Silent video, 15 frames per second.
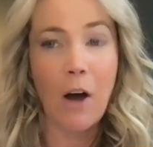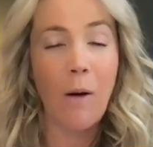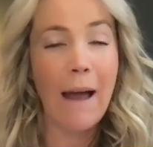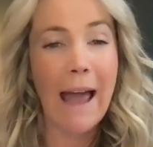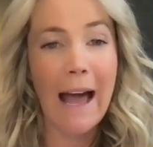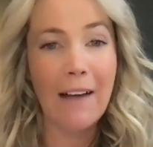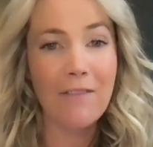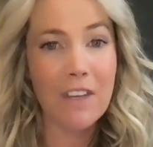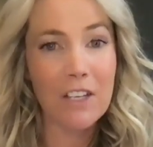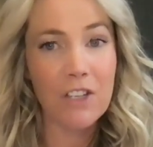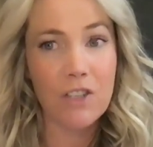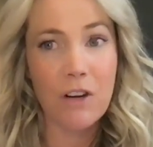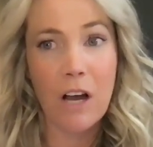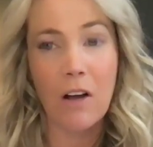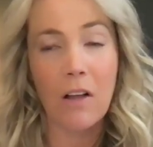"Oh, I have this
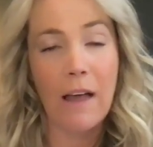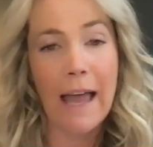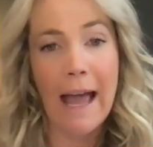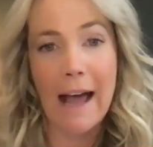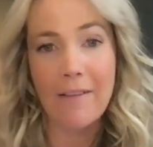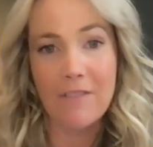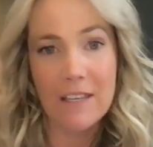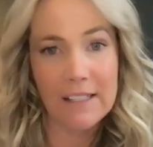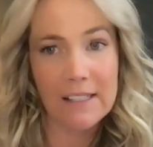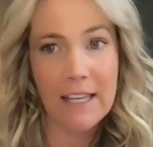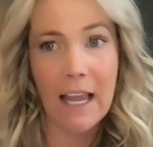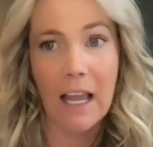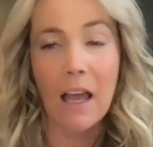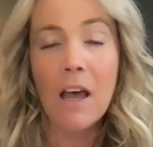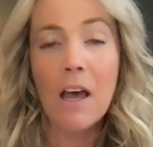struggle, I have this
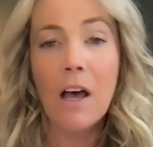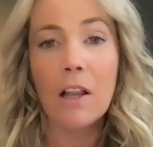thing."